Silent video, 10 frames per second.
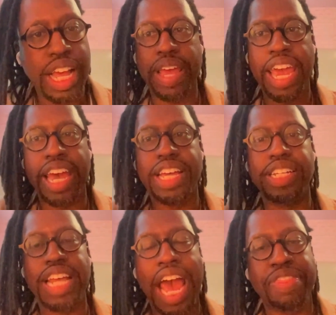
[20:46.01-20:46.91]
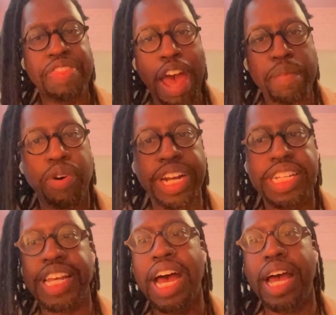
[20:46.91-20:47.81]
And at that point in
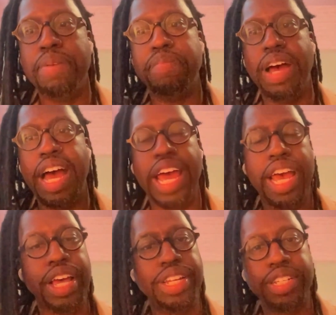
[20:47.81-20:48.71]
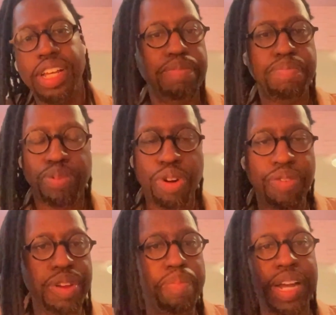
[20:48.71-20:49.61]
time, I had
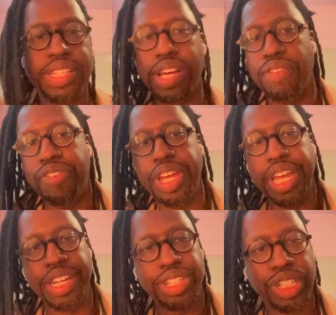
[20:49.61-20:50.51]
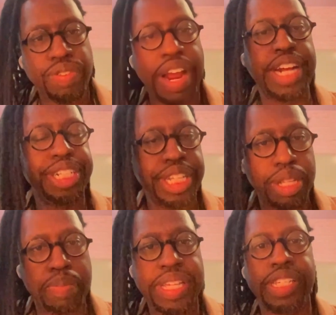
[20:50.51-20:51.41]
proven myself in strategy in the
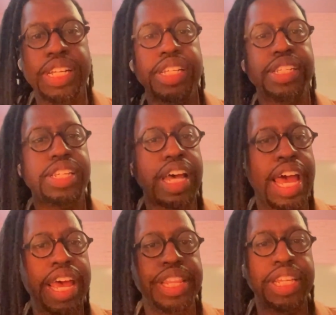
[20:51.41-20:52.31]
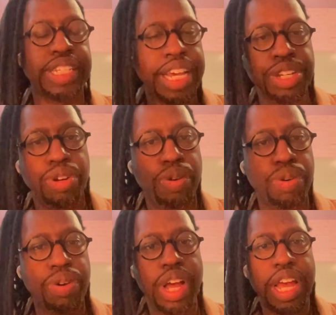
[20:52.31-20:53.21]
business. I had the technical
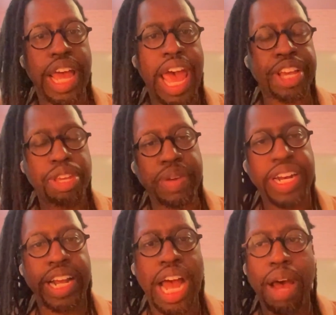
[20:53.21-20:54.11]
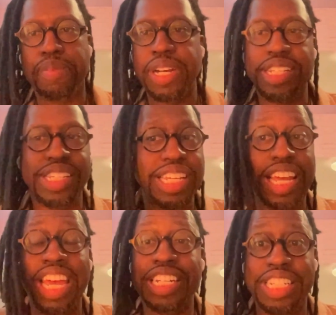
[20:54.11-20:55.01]
acumen and competency, in
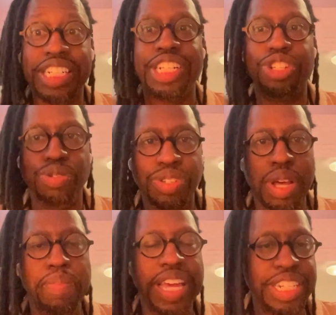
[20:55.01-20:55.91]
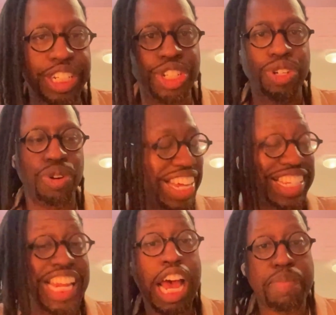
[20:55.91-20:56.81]
addition to some additional
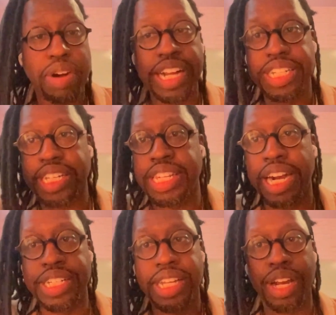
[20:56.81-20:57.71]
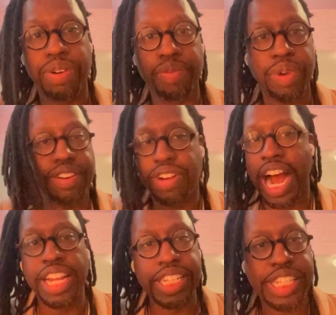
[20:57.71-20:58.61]
side projects that I'd done with
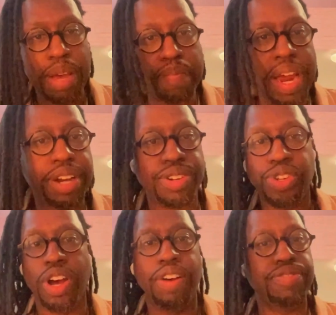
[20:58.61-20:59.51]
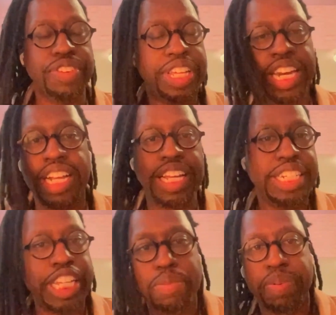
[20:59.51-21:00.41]
colleagues at Microsoft, getting
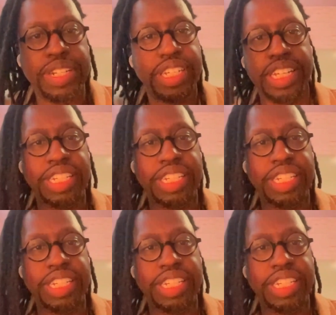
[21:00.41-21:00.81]
deep into